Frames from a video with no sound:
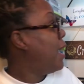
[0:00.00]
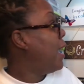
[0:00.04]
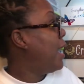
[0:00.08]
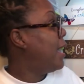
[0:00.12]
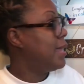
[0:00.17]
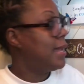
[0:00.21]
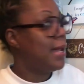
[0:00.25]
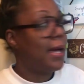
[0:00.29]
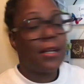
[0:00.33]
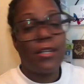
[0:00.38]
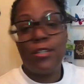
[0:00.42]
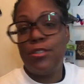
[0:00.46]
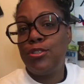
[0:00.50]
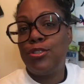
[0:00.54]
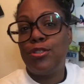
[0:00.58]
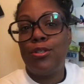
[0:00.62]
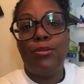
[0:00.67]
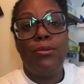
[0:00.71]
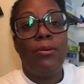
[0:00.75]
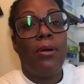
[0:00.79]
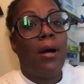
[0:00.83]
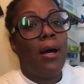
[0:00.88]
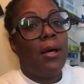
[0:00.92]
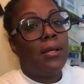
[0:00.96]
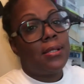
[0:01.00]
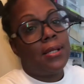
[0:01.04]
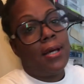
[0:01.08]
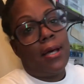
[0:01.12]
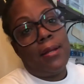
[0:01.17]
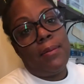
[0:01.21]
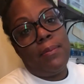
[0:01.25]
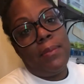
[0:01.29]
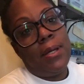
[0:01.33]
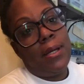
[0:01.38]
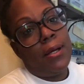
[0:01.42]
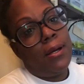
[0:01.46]
and I can show you guys how
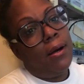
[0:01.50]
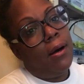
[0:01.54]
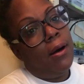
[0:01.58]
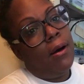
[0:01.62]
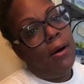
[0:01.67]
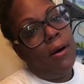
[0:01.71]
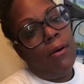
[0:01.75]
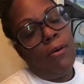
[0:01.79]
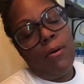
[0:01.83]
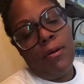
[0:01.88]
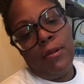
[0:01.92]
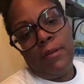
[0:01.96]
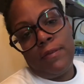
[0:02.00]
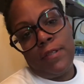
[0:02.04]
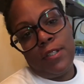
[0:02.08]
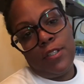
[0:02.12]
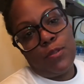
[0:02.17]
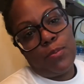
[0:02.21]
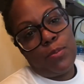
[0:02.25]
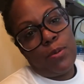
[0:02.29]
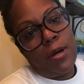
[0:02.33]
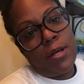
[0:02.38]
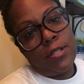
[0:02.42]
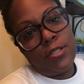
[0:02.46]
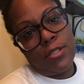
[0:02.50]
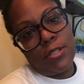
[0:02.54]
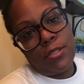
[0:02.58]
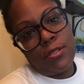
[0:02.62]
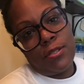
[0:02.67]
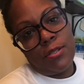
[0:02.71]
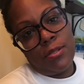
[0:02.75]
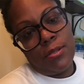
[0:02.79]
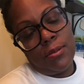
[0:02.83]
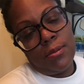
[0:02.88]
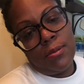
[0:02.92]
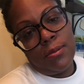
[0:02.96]
to make all of these projects
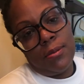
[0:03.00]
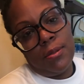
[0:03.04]
too.